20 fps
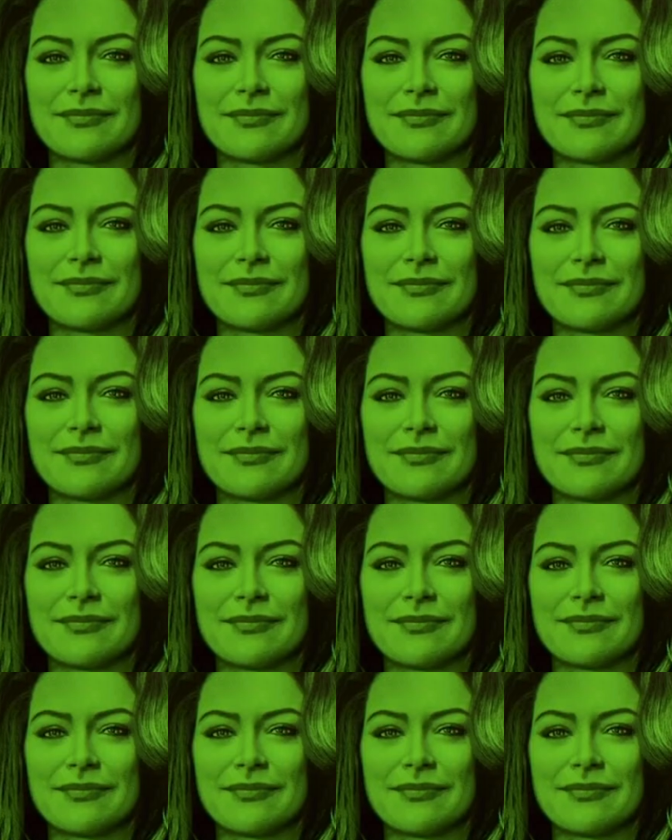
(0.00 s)

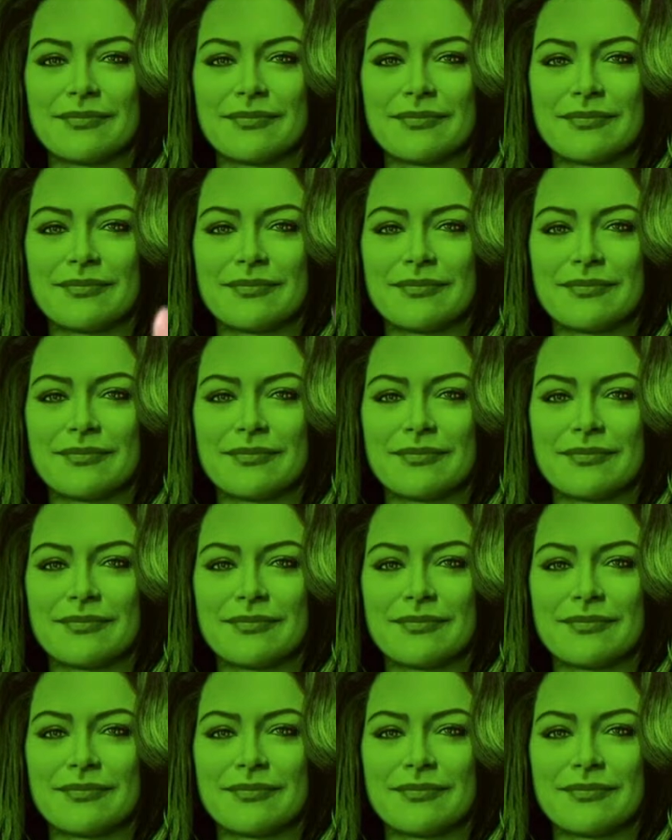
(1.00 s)

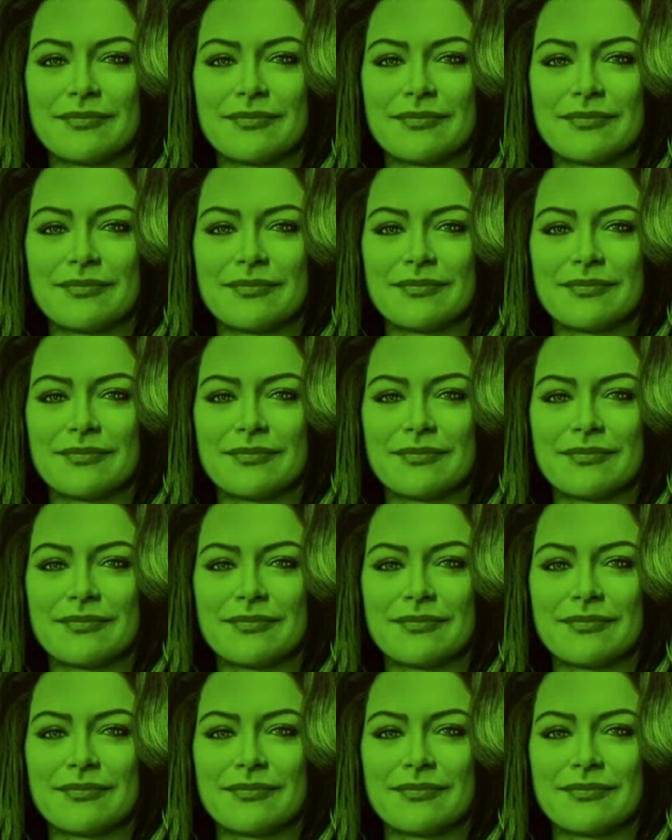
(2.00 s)
The person shown says nothing.